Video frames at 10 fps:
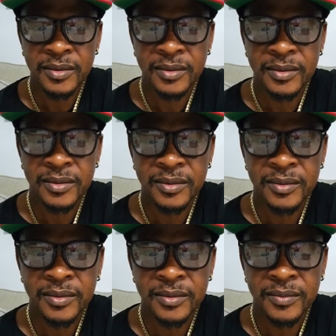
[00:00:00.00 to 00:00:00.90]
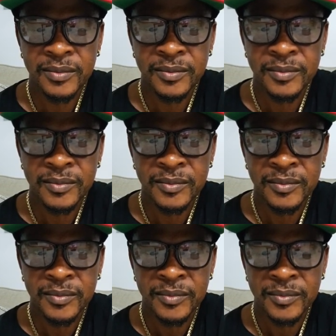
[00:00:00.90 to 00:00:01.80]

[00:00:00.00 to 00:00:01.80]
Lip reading: (no one is talking)